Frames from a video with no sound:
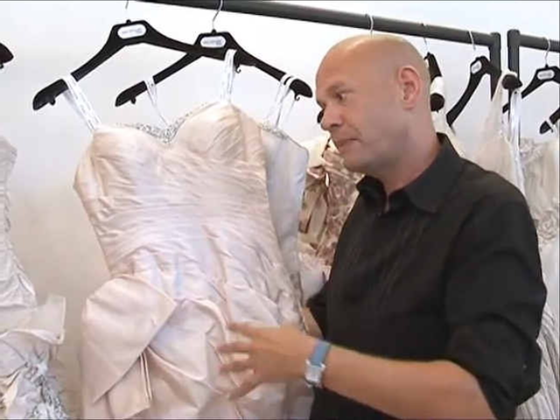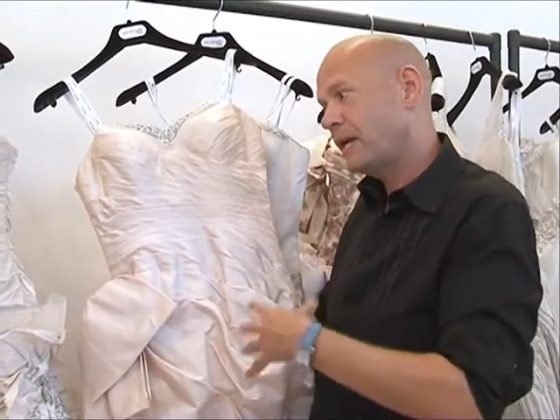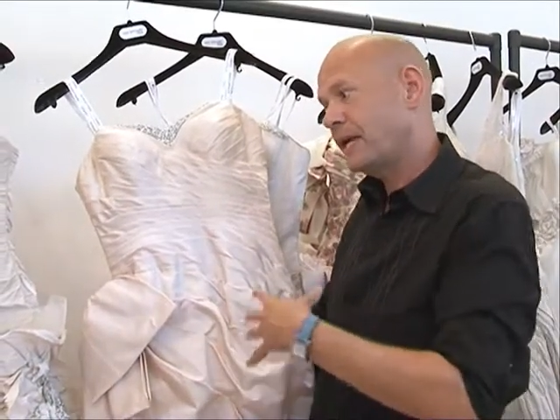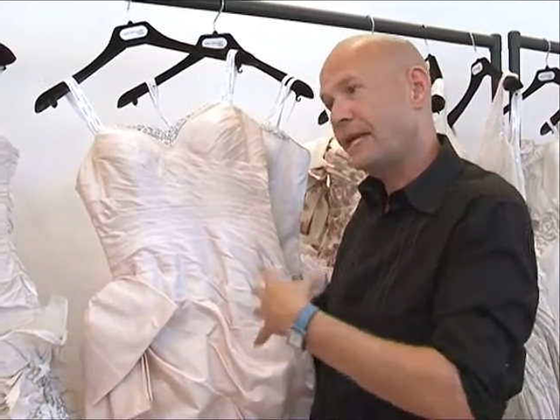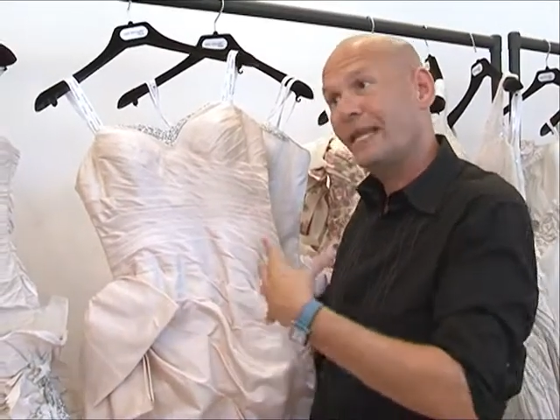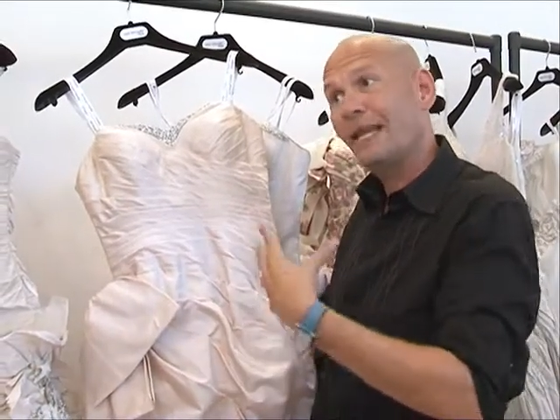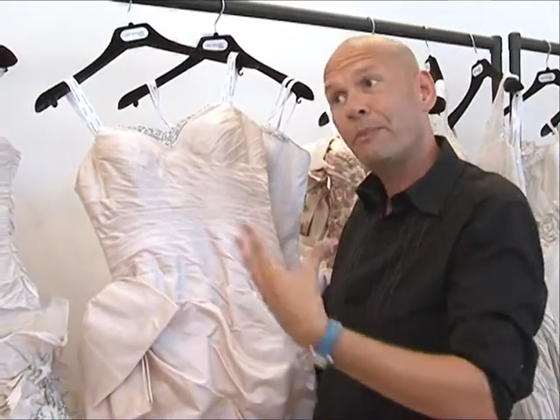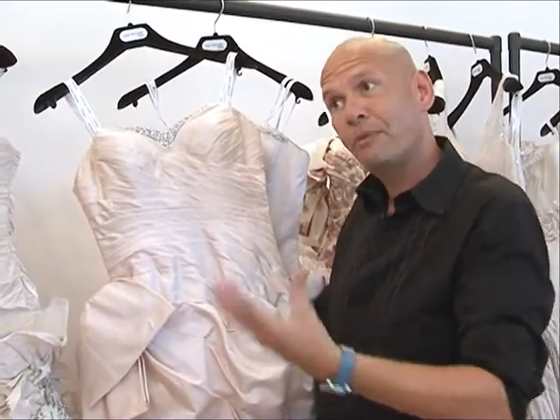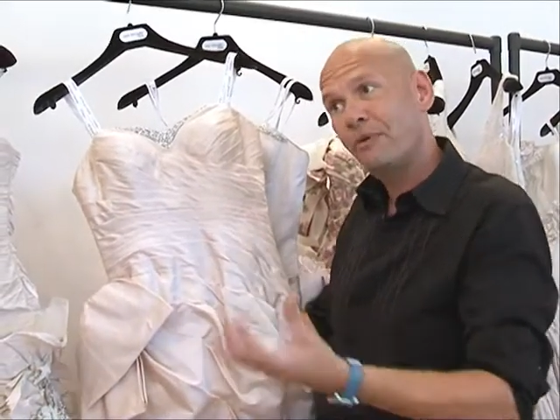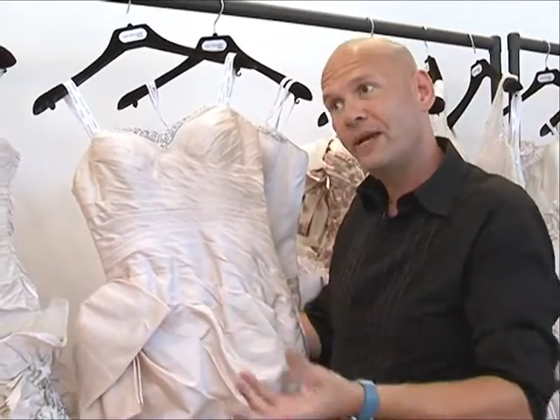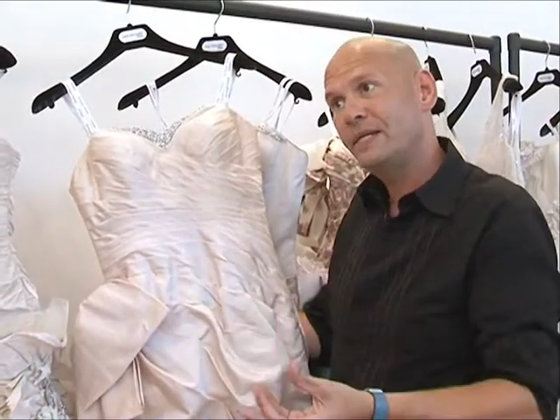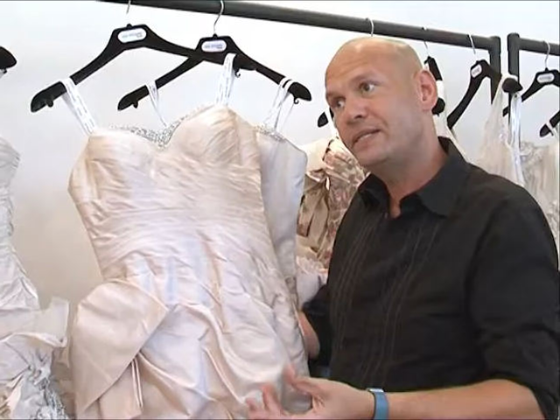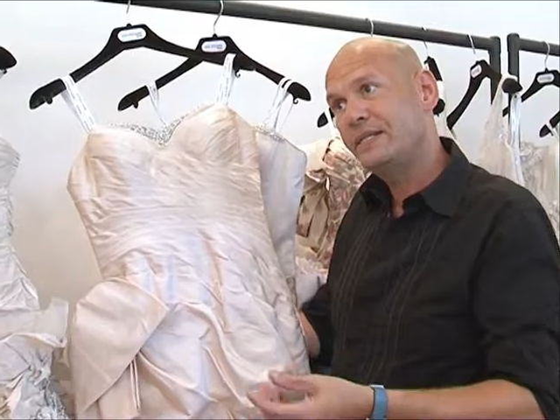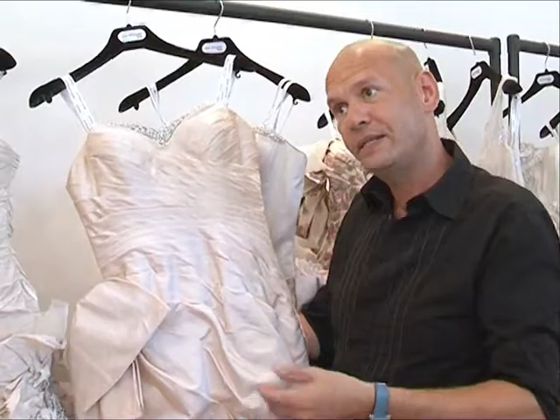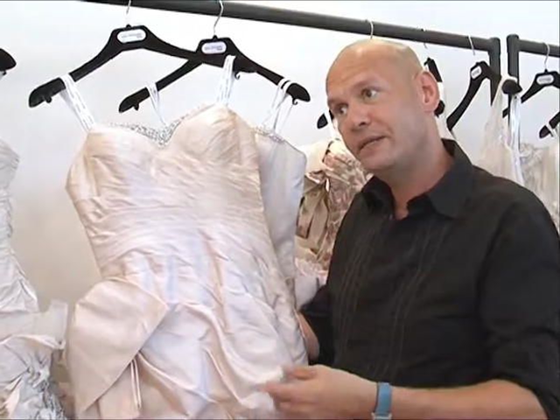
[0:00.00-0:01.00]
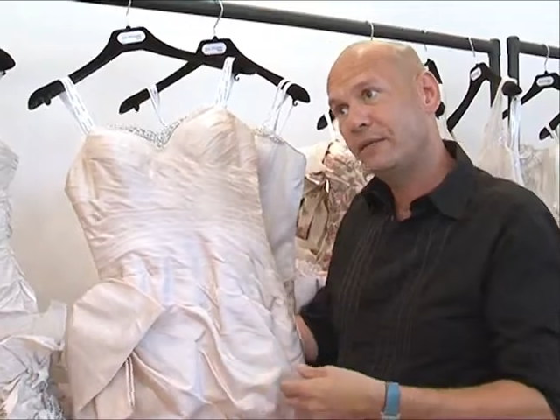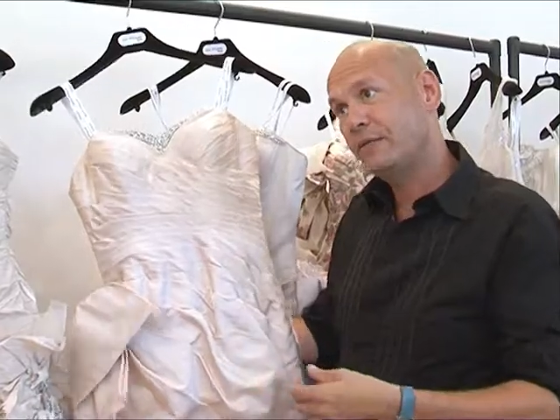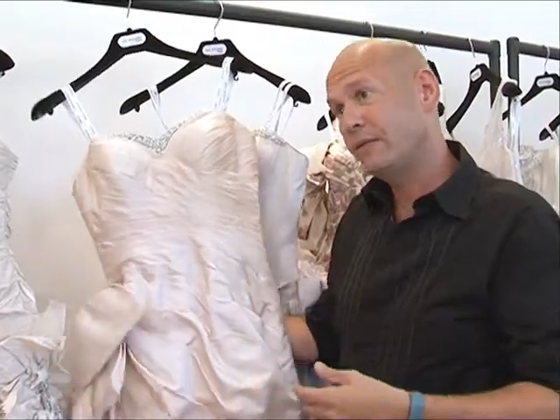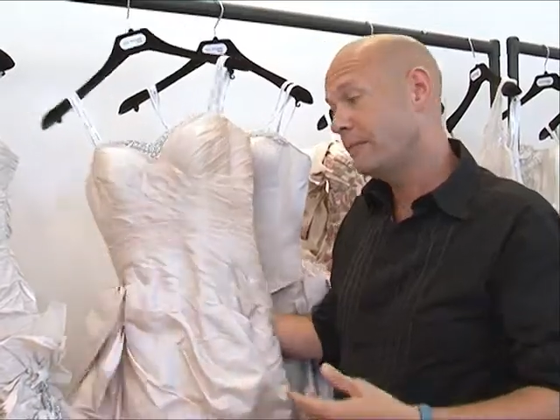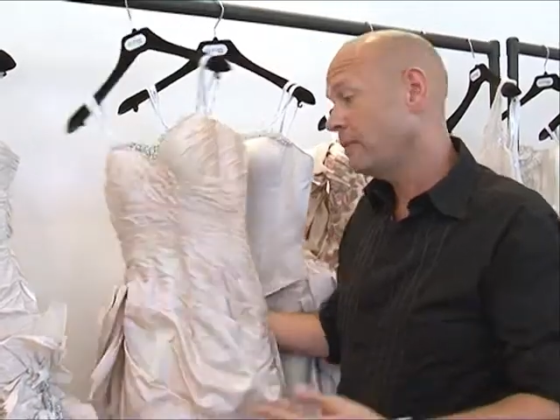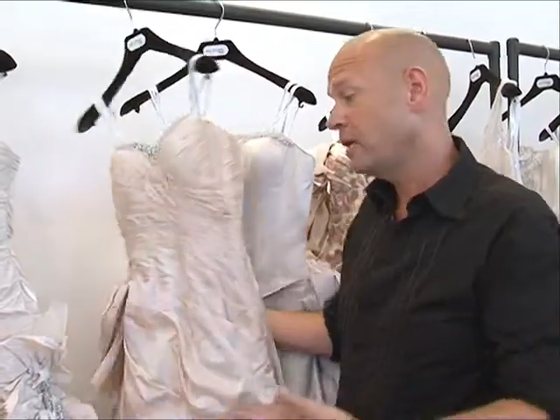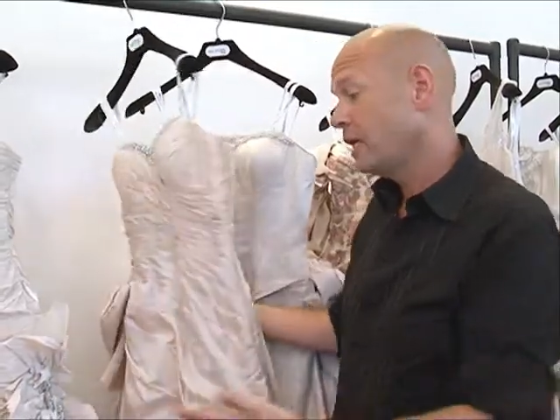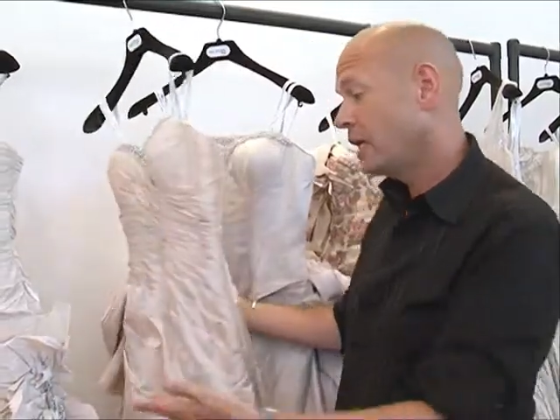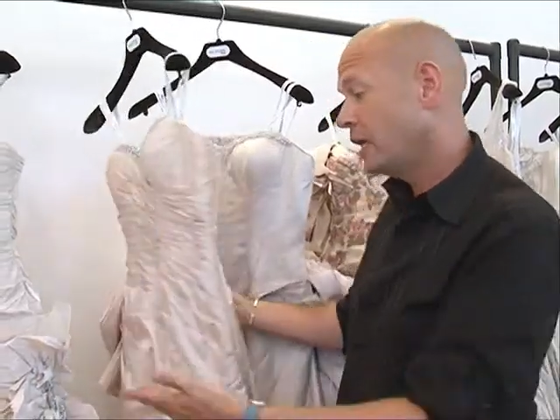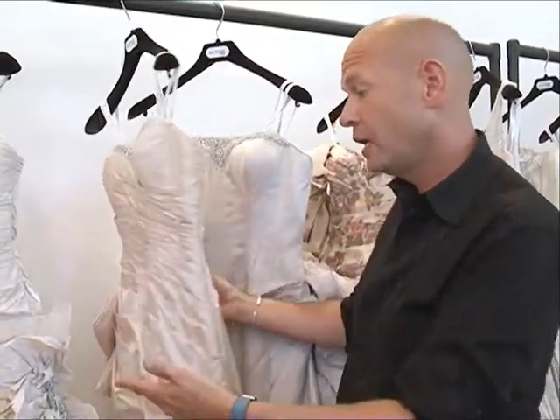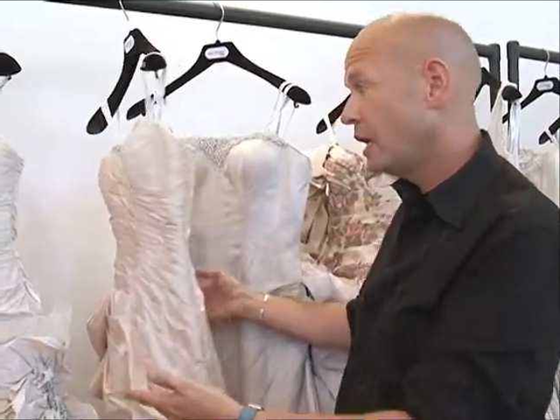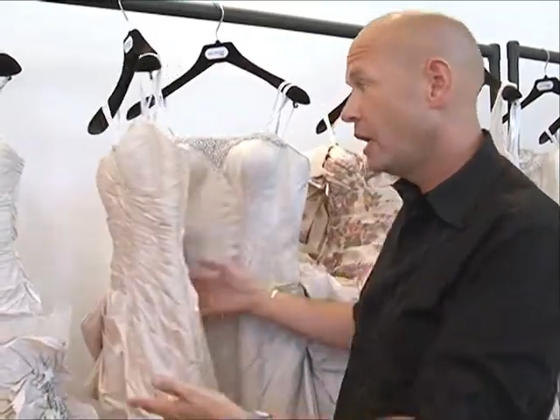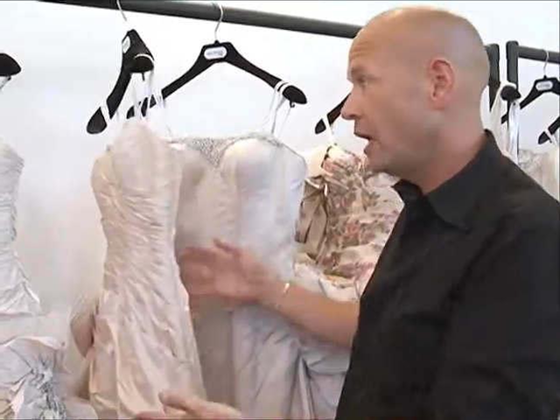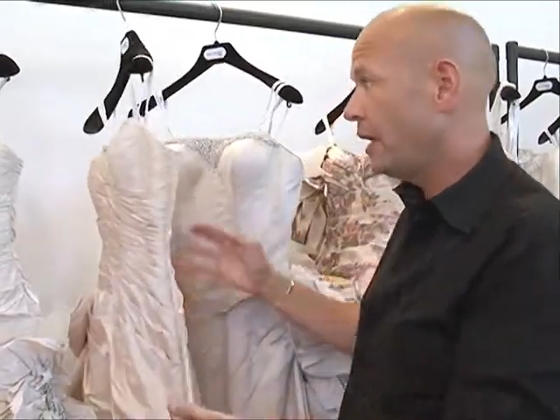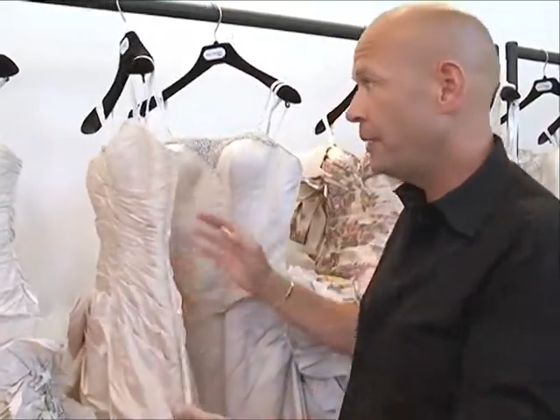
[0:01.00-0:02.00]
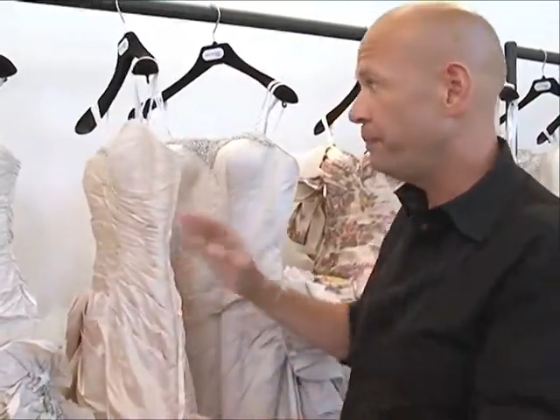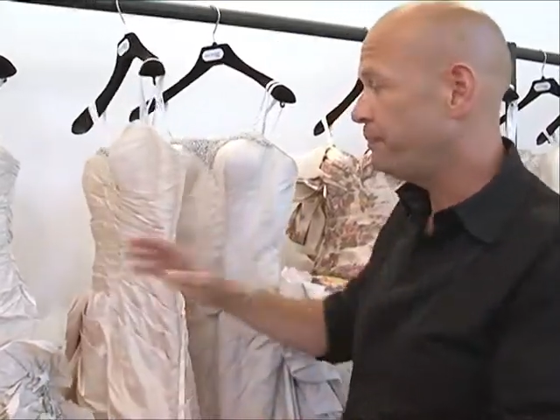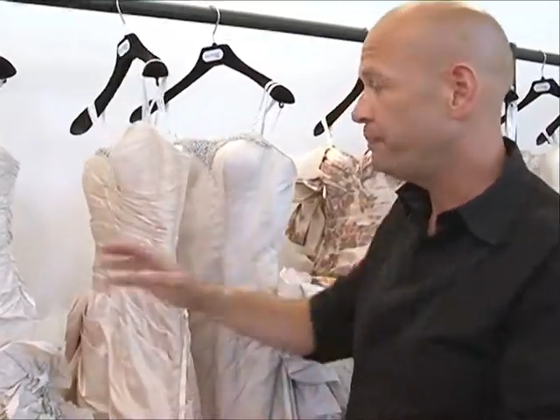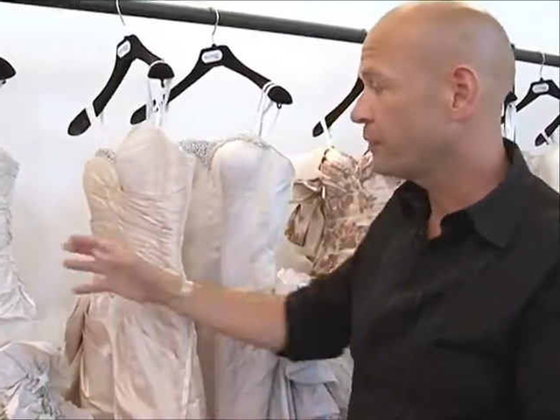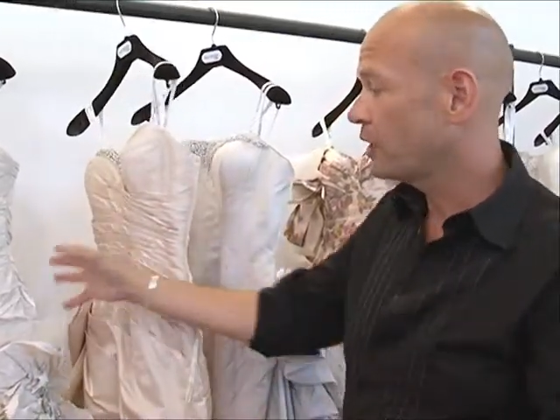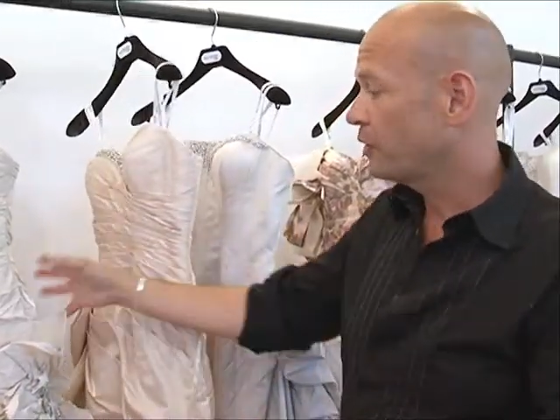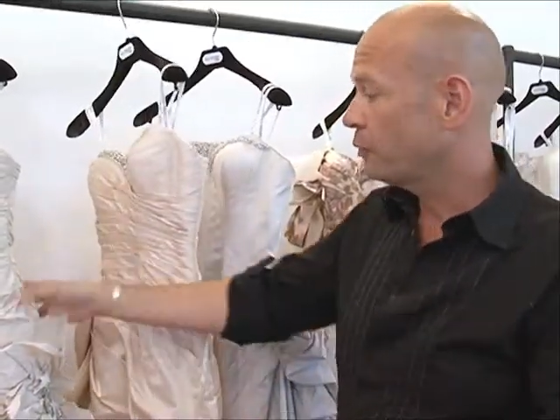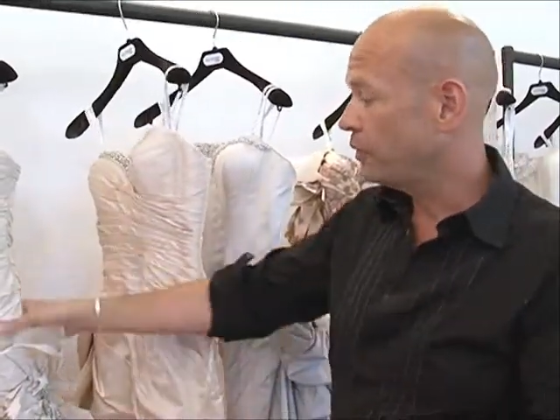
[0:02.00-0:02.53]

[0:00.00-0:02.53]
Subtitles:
by elaborating on them.